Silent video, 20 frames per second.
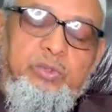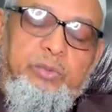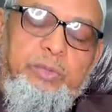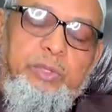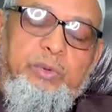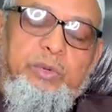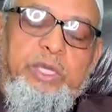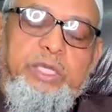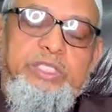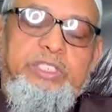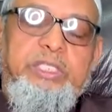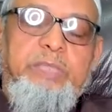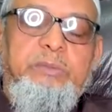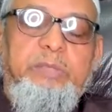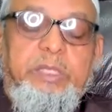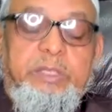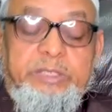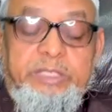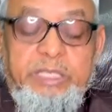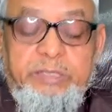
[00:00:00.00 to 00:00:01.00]
worshipped
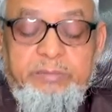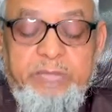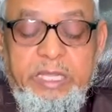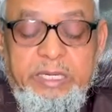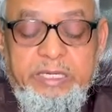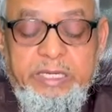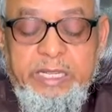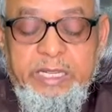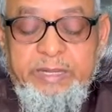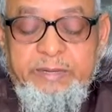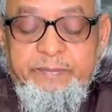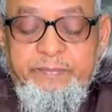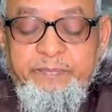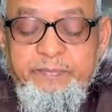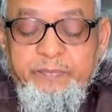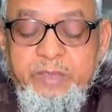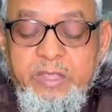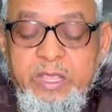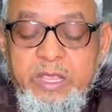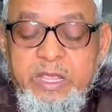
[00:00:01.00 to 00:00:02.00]
except Allah.
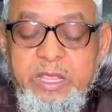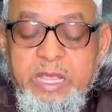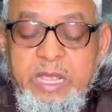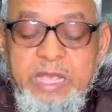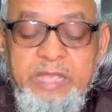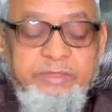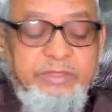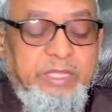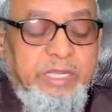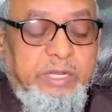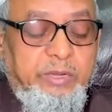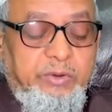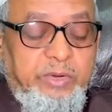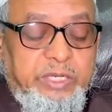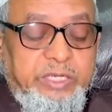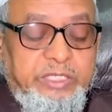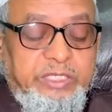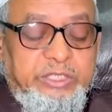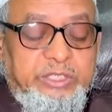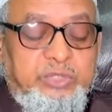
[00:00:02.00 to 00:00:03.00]
And the
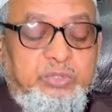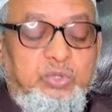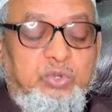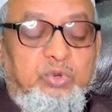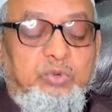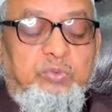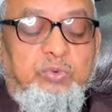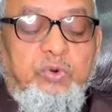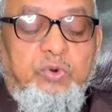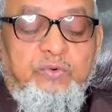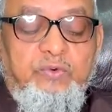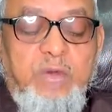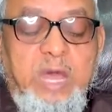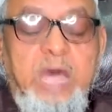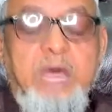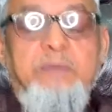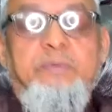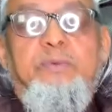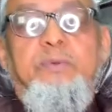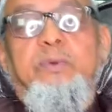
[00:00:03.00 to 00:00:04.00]
lower is to remove
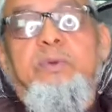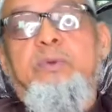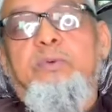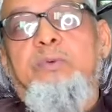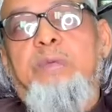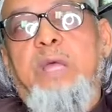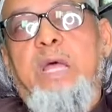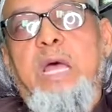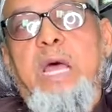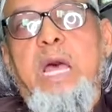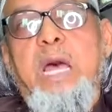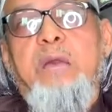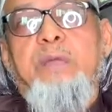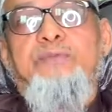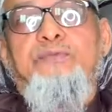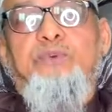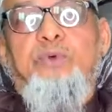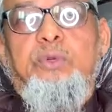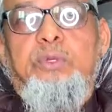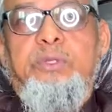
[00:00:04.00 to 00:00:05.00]

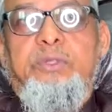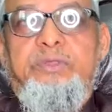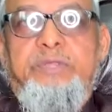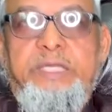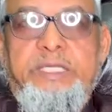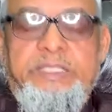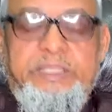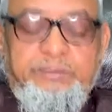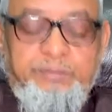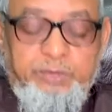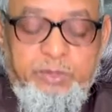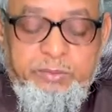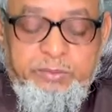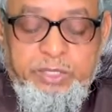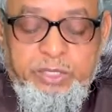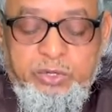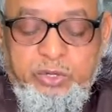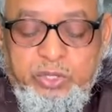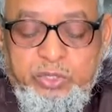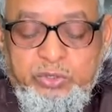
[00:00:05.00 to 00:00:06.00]
harmful things from
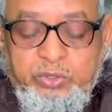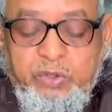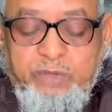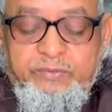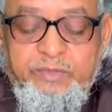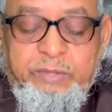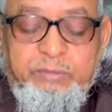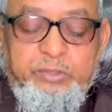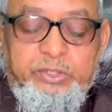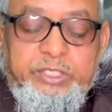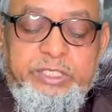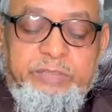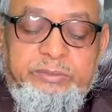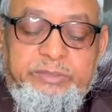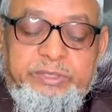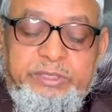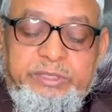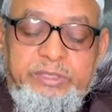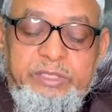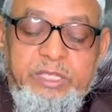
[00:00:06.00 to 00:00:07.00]
the road of the
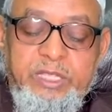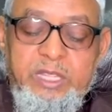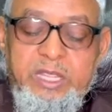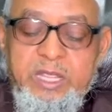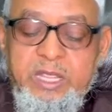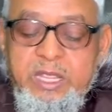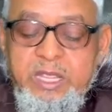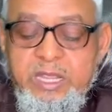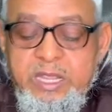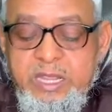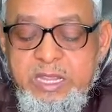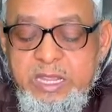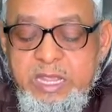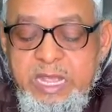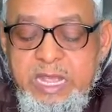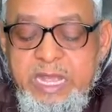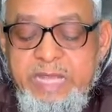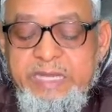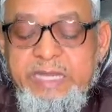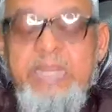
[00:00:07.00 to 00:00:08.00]
Muslims.
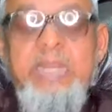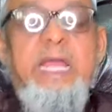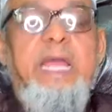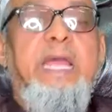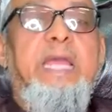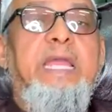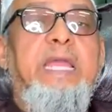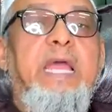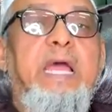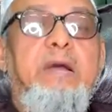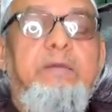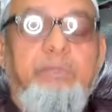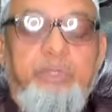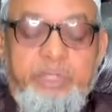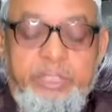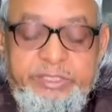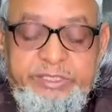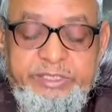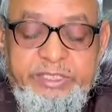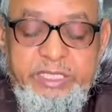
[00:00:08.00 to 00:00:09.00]
And Al-Haya,
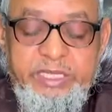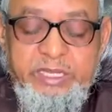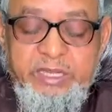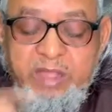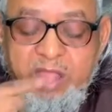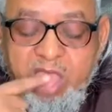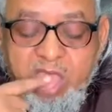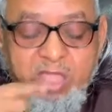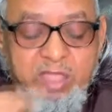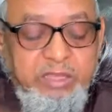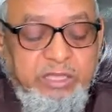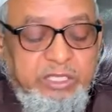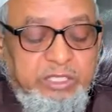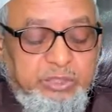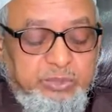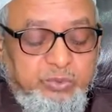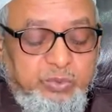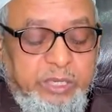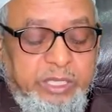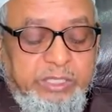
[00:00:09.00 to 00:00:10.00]
modesty,
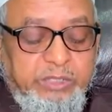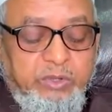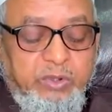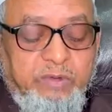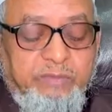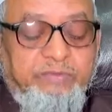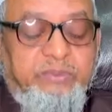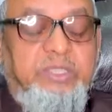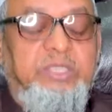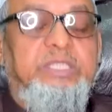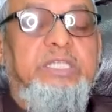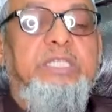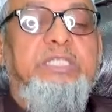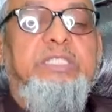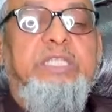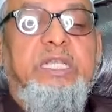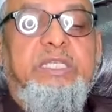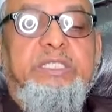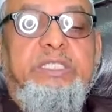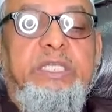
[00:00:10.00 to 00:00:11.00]
is one of these
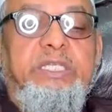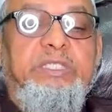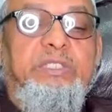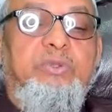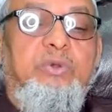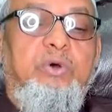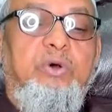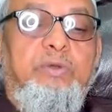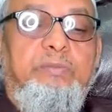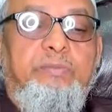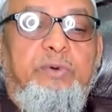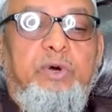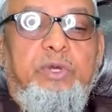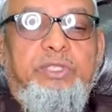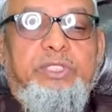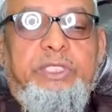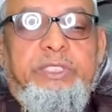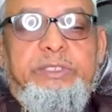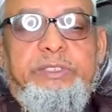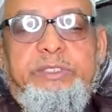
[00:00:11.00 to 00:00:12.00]
sections or
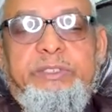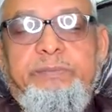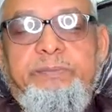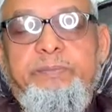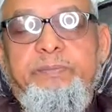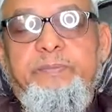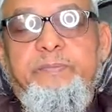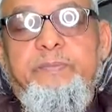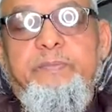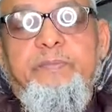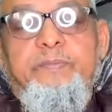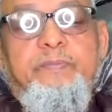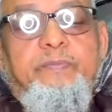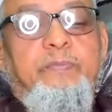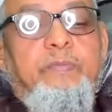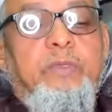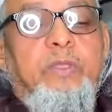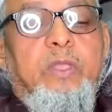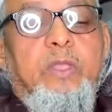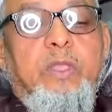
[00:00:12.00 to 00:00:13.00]
portions.
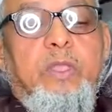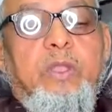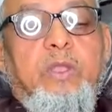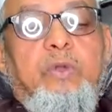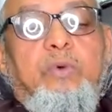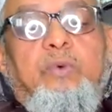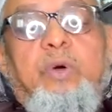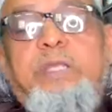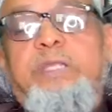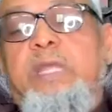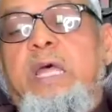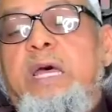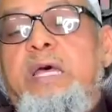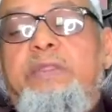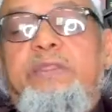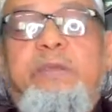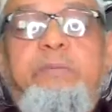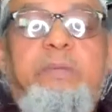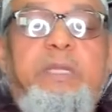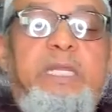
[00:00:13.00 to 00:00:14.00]
What are
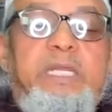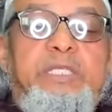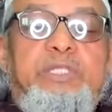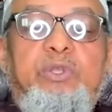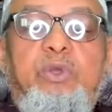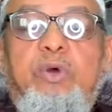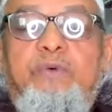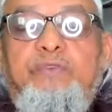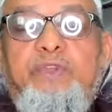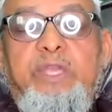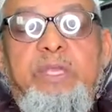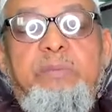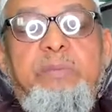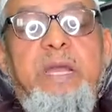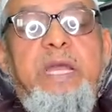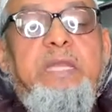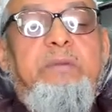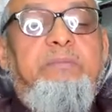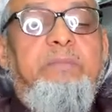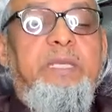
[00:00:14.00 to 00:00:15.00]
the pillars of
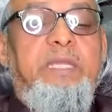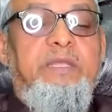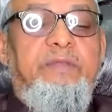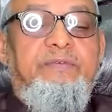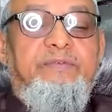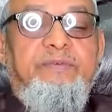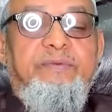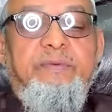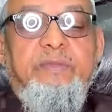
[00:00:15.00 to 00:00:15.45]
Iman, belief?